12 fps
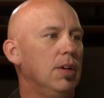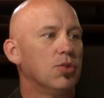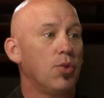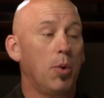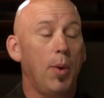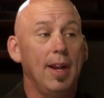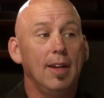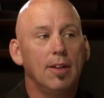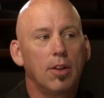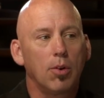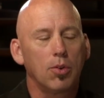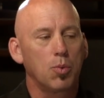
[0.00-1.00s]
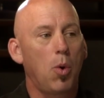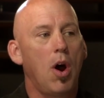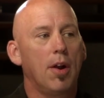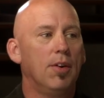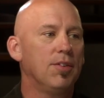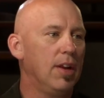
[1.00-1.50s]
So I waded into those
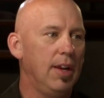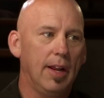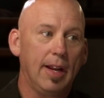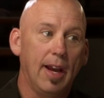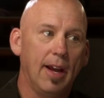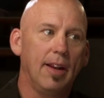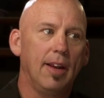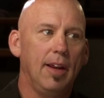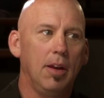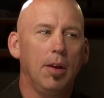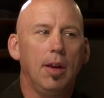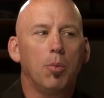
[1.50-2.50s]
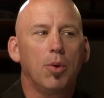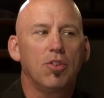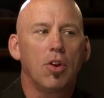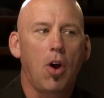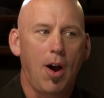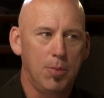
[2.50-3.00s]
waters, and again, it
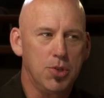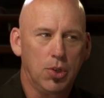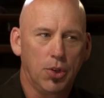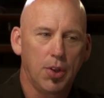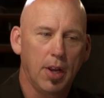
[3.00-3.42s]
was an optional